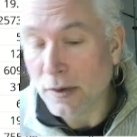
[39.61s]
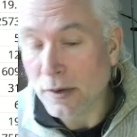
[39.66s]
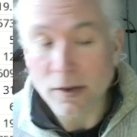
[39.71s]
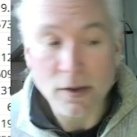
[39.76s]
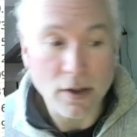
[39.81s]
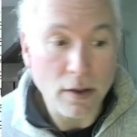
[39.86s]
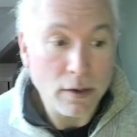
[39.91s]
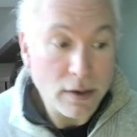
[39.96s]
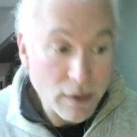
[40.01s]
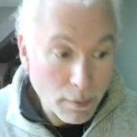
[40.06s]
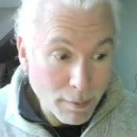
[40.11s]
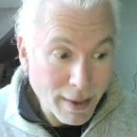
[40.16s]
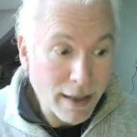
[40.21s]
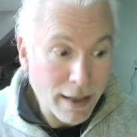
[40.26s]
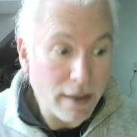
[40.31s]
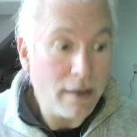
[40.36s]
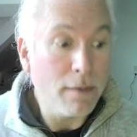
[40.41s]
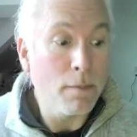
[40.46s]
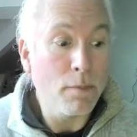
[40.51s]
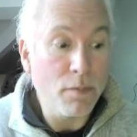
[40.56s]
So to
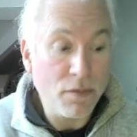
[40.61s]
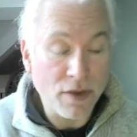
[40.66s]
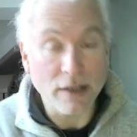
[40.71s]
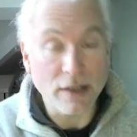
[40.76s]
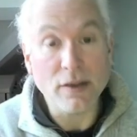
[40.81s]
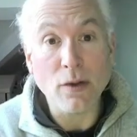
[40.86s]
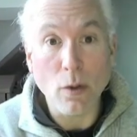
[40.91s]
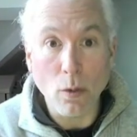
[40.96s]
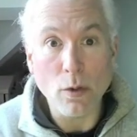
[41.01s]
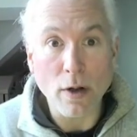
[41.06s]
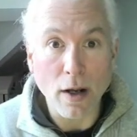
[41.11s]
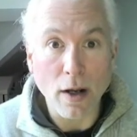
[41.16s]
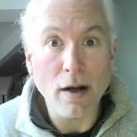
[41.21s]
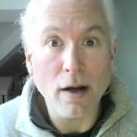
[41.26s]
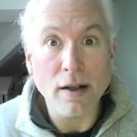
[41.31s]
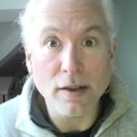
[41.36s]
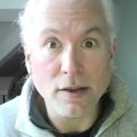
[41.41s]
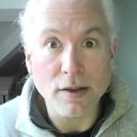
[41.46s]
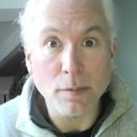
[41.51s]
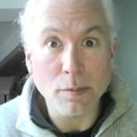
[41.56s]
me, that's order
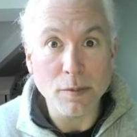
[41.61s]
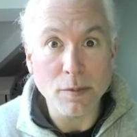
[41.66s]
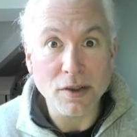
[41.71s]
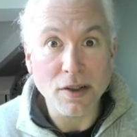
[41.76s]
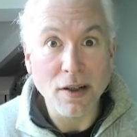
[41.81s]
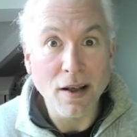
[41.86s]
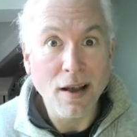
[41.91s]
items.